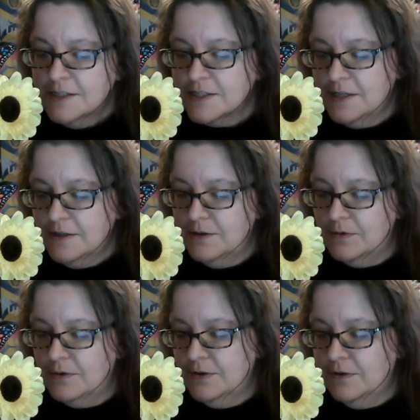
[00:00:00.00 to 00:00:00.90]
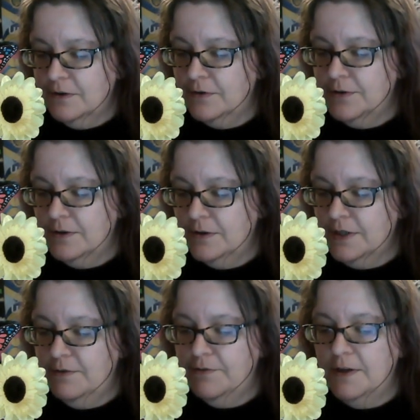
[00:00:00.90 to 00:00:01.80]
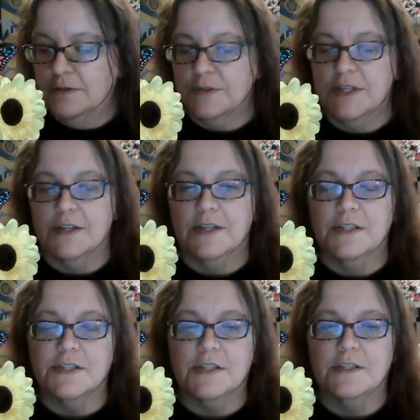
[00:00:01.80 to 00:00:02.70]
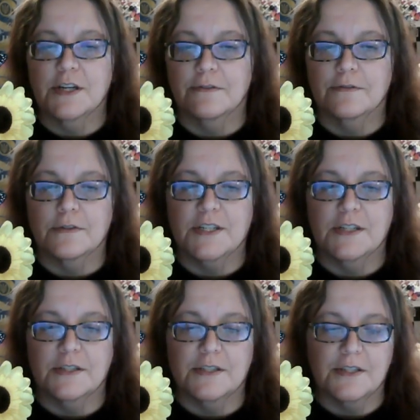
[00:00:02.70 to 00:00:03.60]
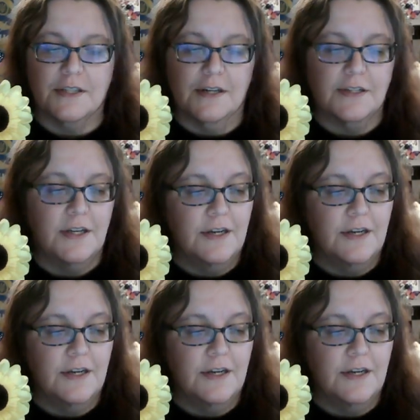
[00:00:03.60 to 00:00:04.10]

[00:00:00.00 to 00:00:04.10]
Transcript: So your third and final deck is the Jennifer Sands deck,